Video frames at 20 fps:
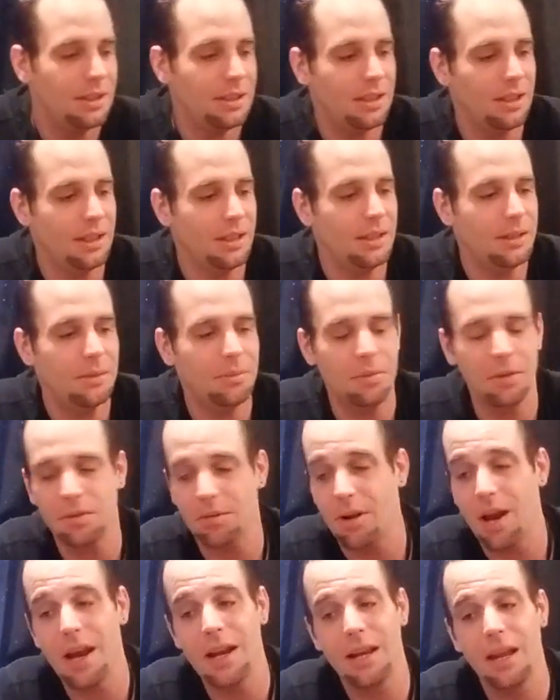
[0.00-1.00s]
Um, but
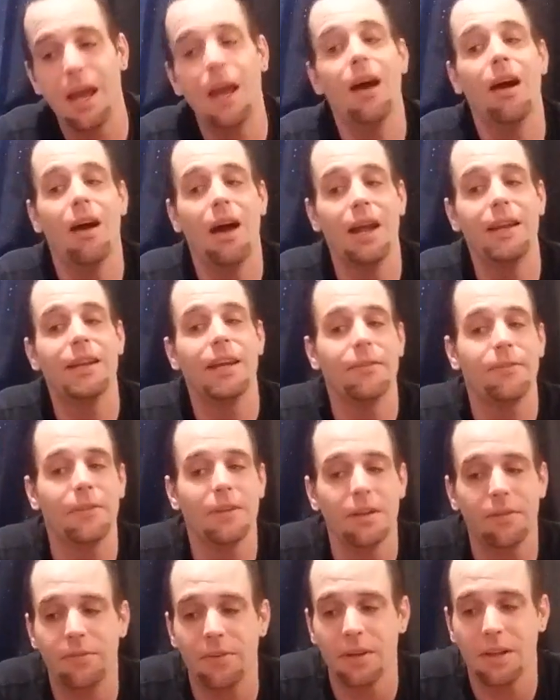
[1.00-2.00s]
right now, I
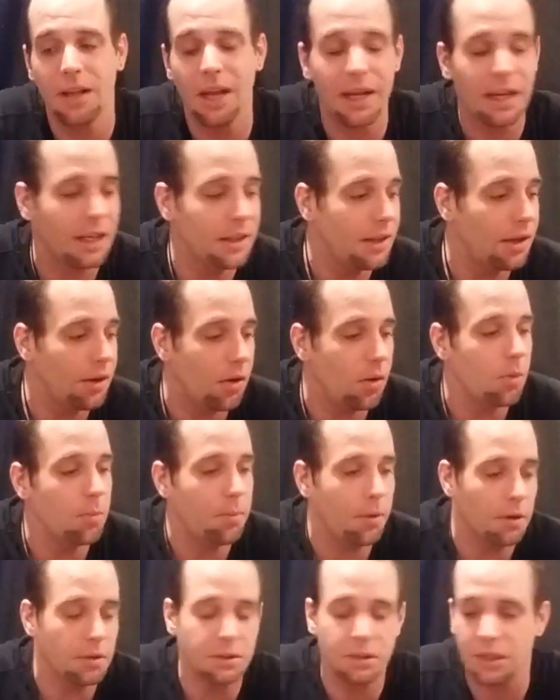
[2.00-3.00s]
definitely feel like in their own
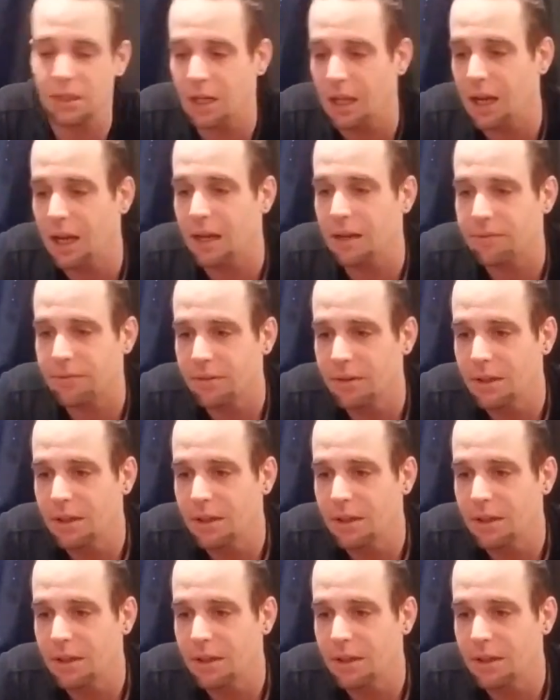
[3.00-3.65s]
personal life,